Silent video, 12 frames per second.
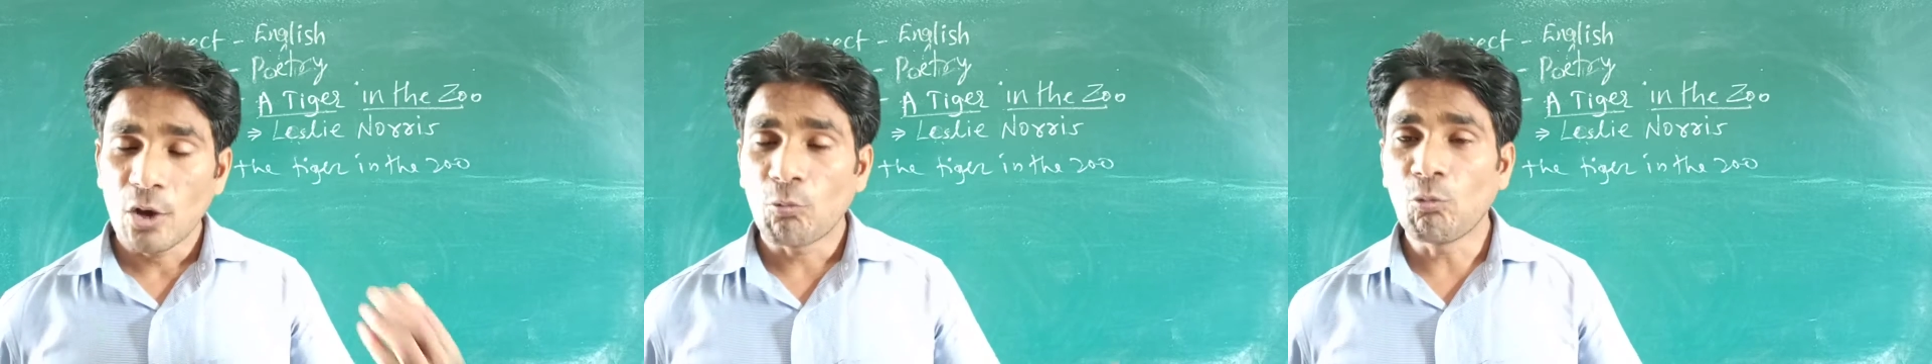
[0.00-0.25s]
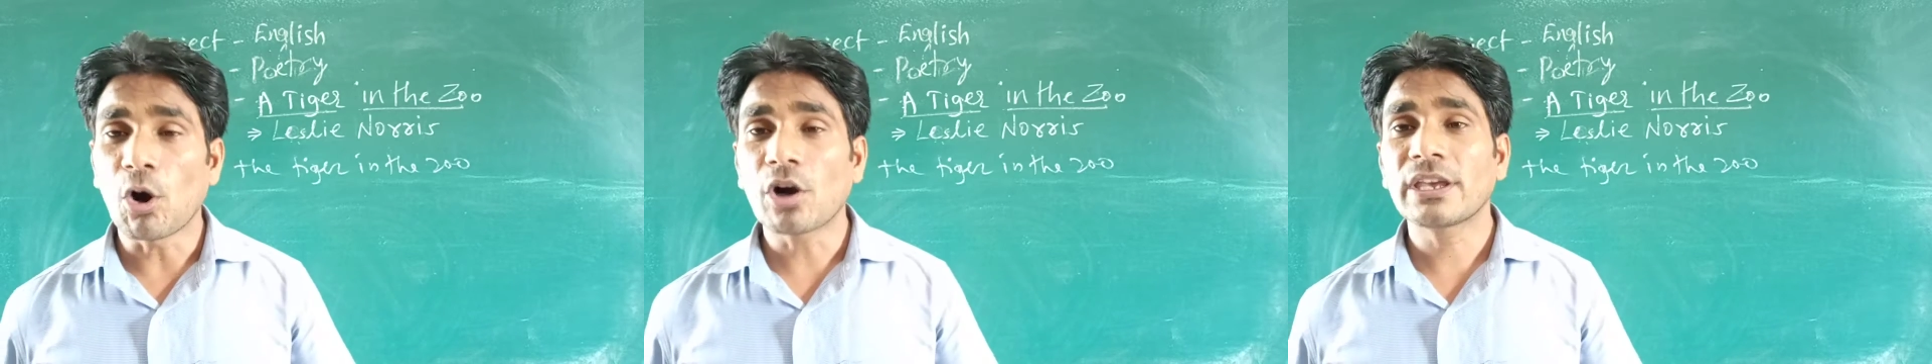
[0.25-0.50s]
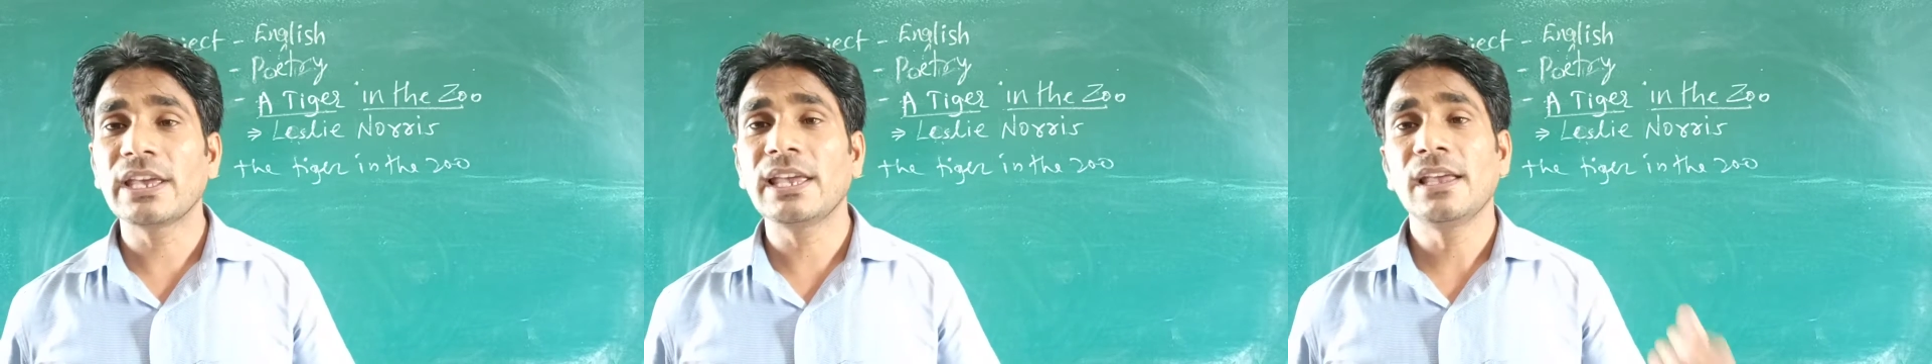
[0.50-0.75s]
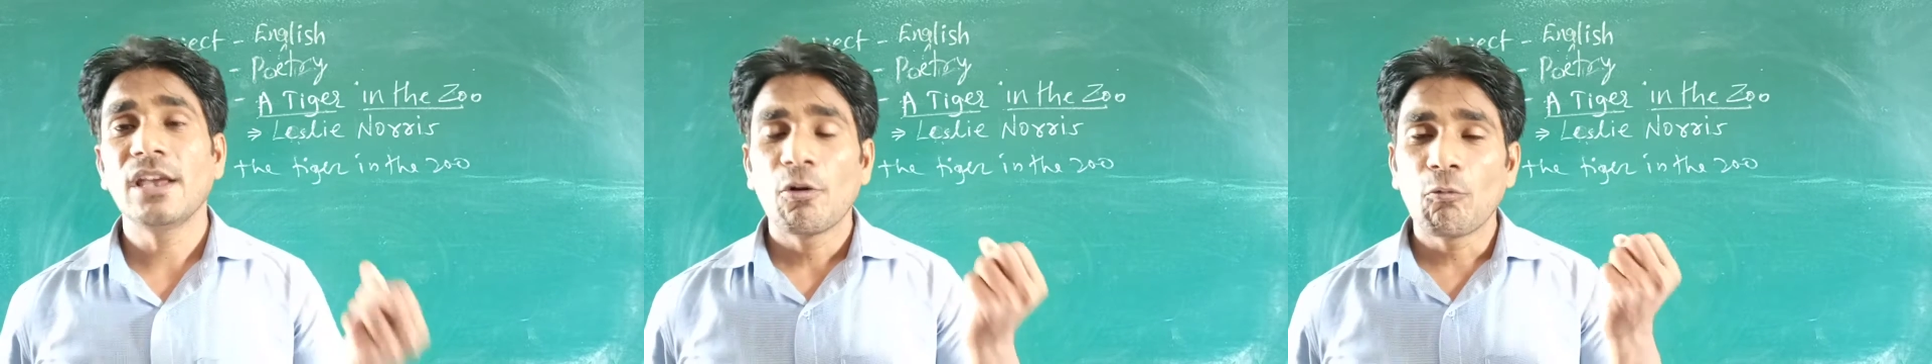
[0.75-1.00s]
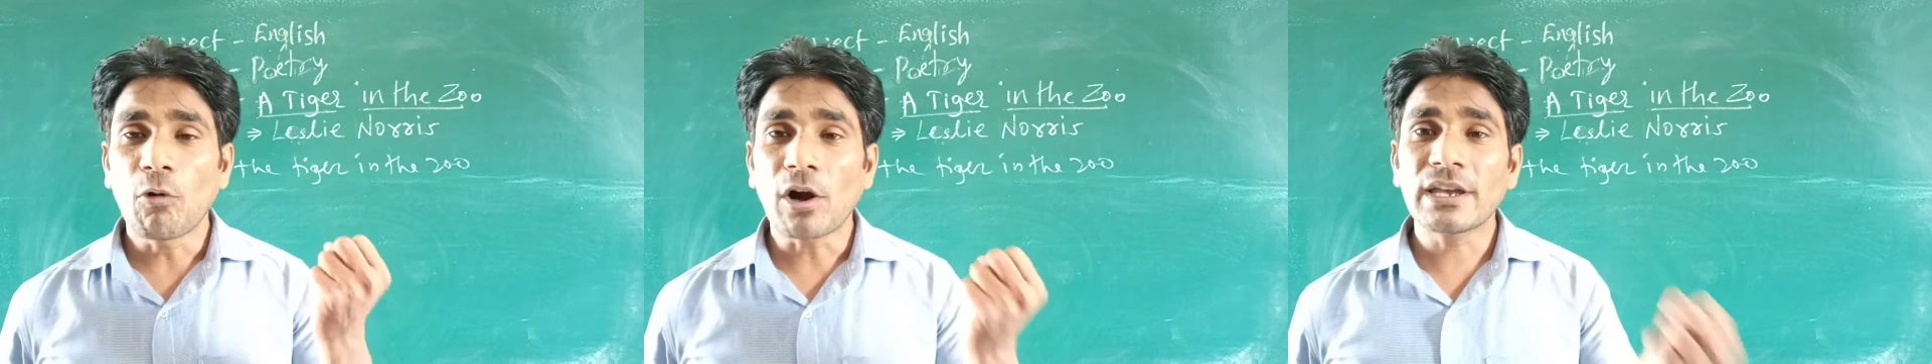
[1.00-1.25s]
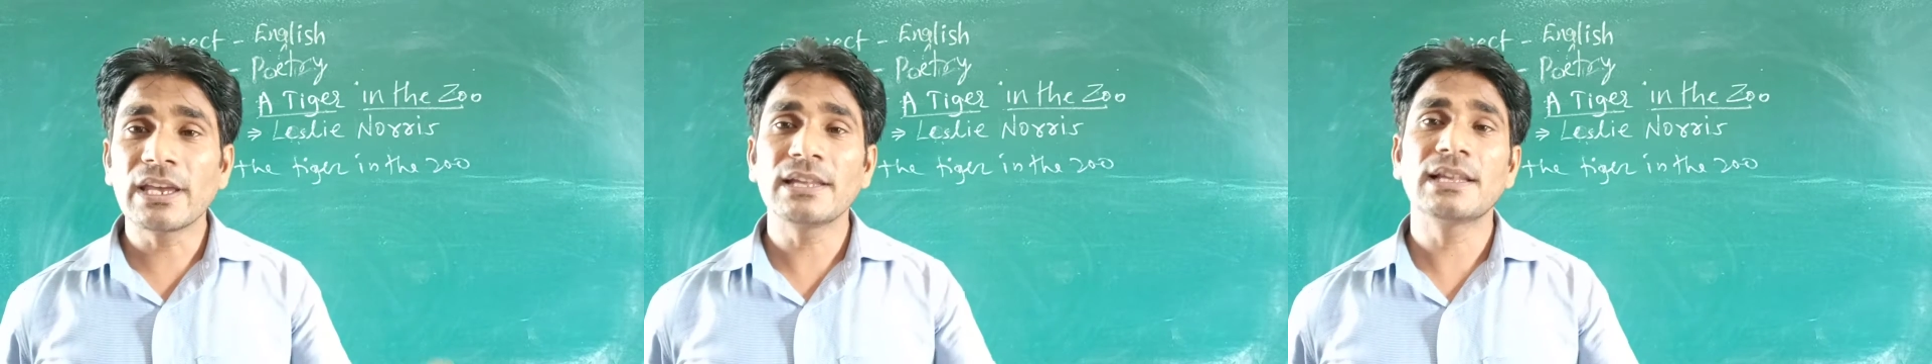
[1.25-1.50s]
walking
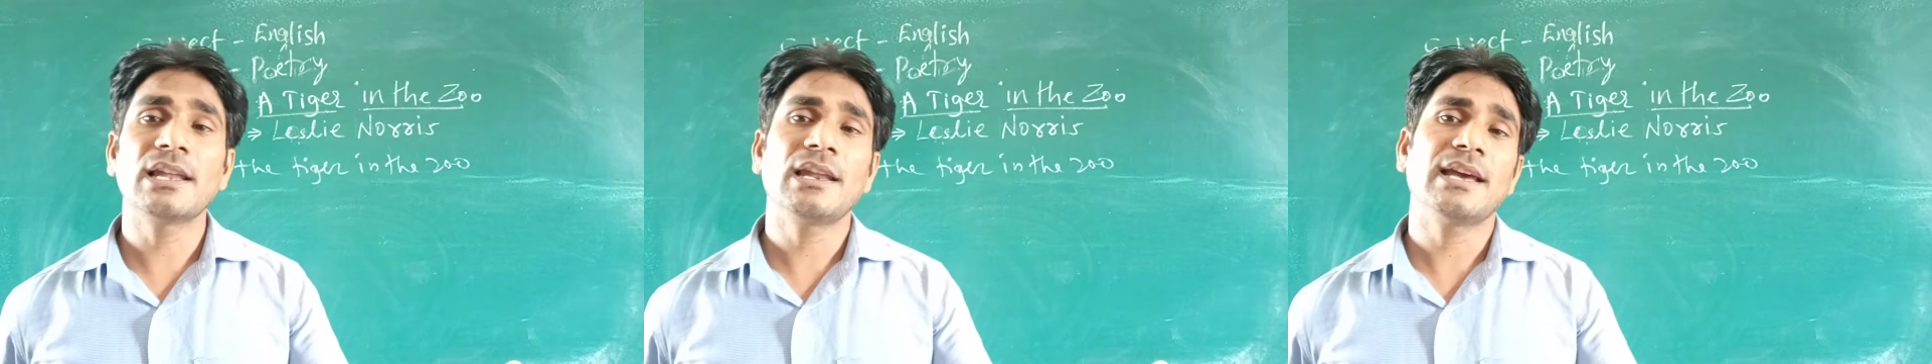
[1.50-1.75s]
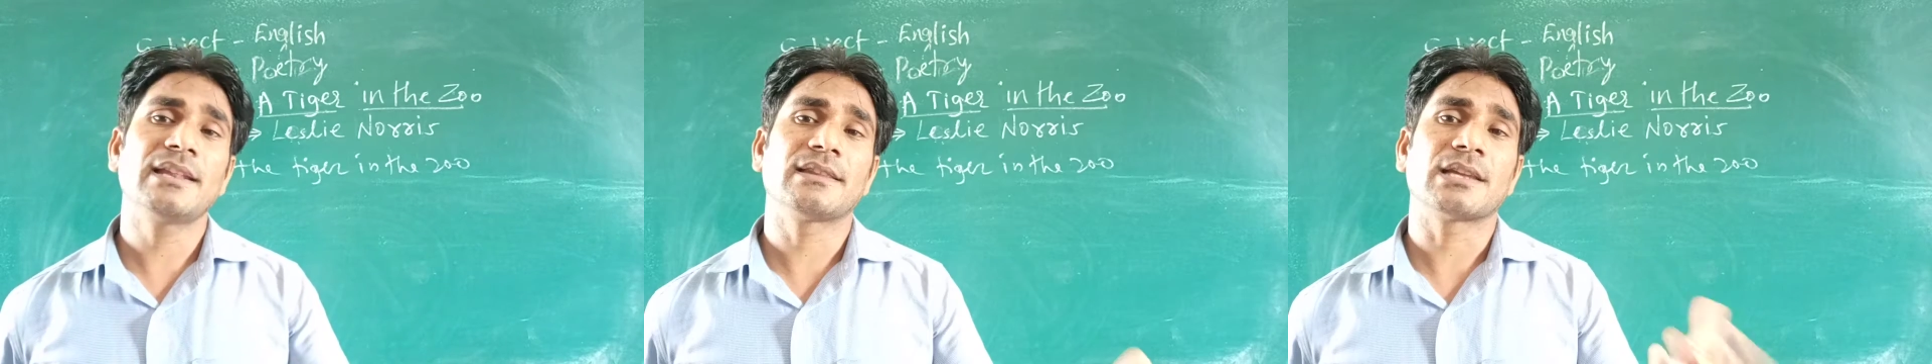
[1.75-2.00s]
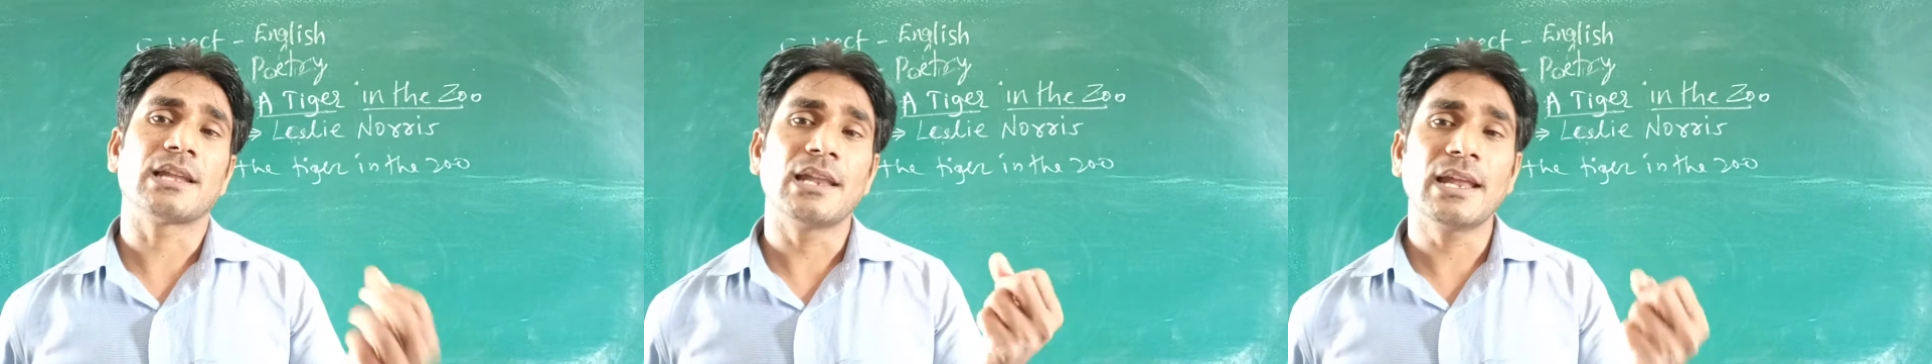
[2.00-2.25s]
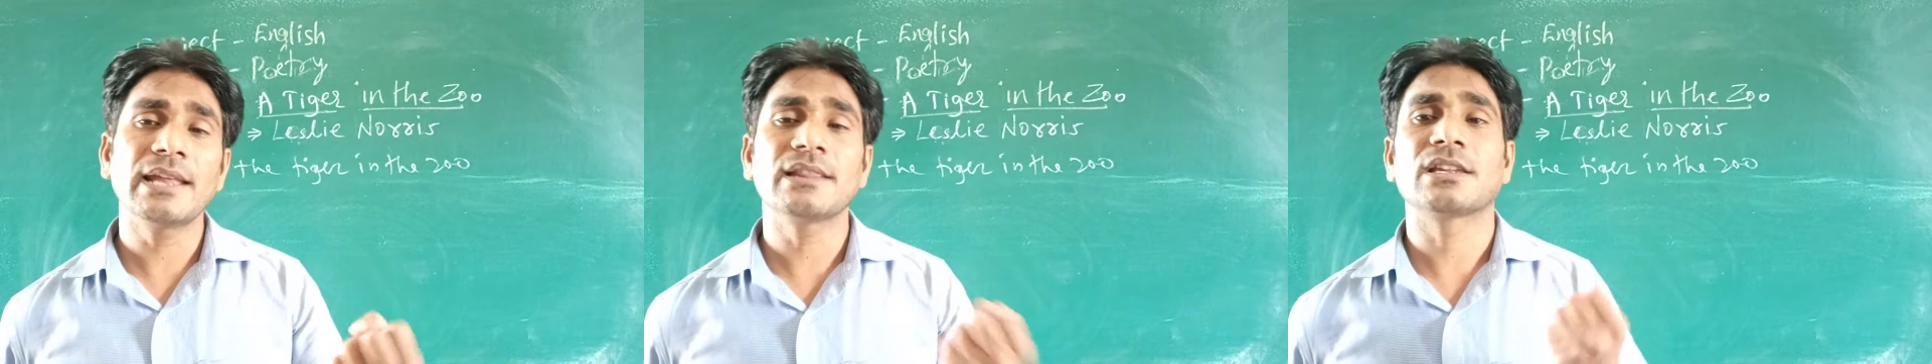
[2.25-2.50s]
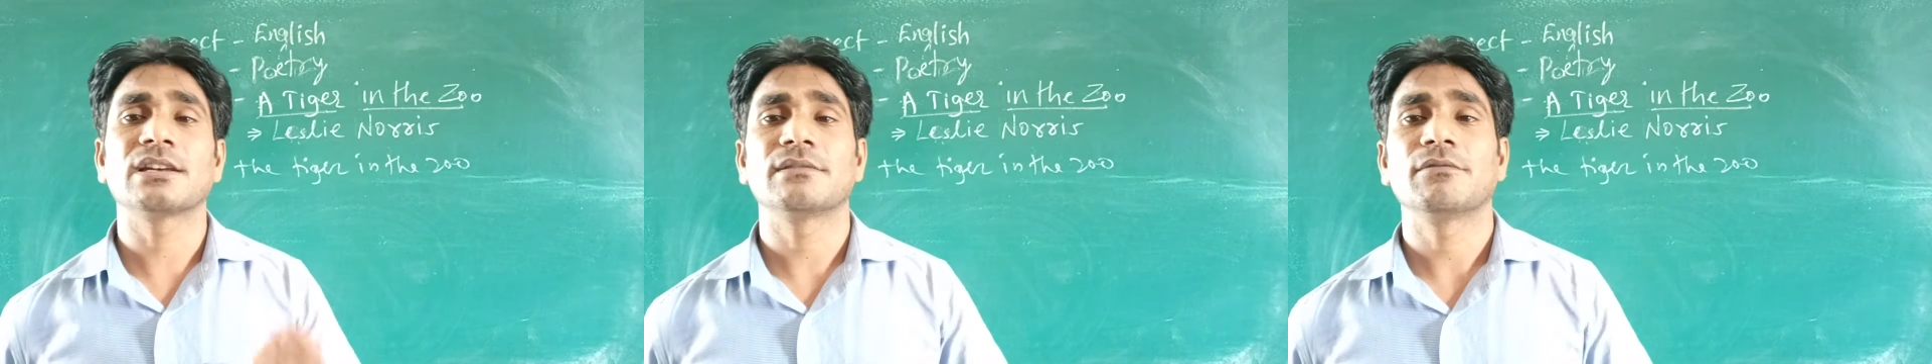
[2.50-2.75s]
the length,